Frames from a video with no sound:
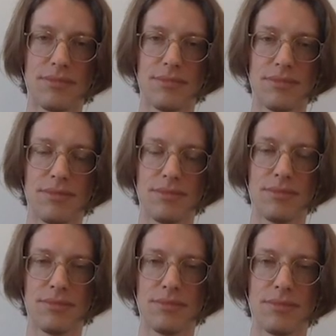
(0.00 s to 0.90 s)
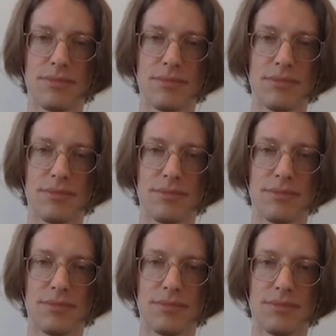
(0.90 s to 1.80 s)

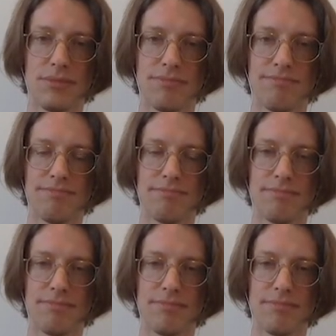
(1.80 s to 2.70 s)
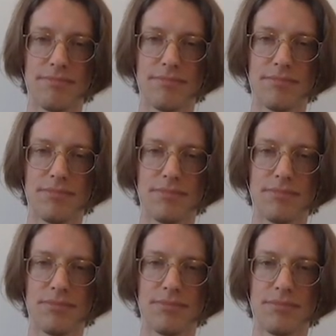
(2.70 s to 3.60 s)

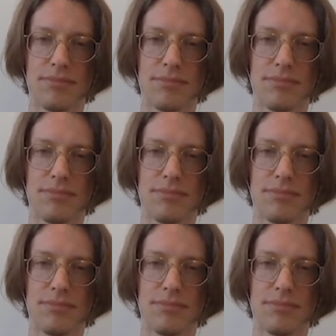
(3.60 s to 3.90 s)
[no speech]